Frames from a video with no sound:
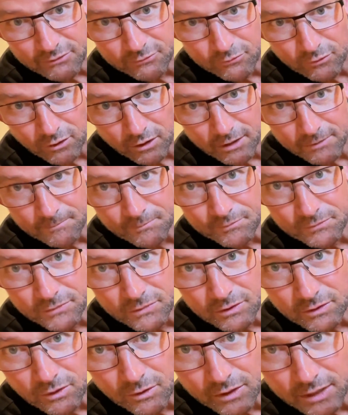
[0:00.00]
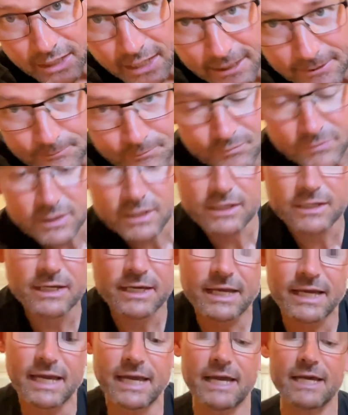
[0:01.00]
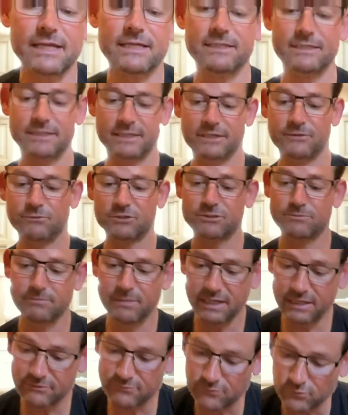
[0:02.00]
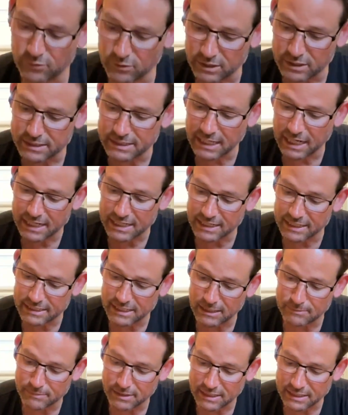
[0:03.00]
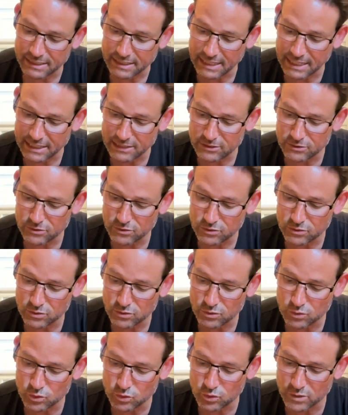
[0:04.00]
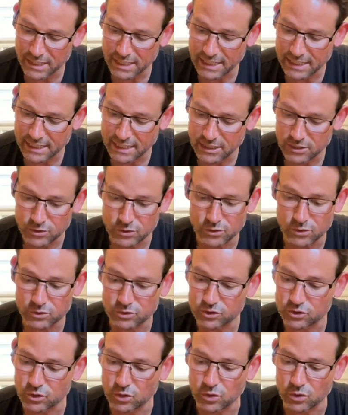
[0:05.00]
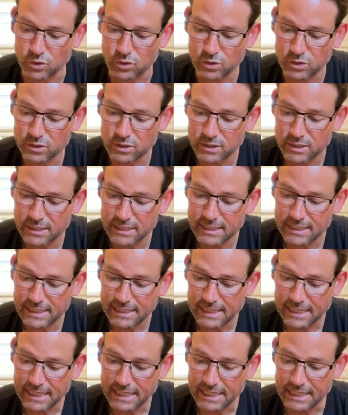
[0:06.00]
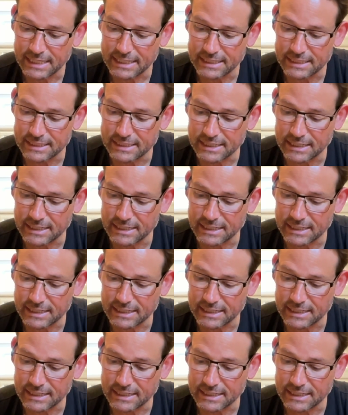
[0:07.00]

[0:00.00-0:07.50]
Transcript: for, okay? And it was made for Nakayama Gen Ue Nojo. And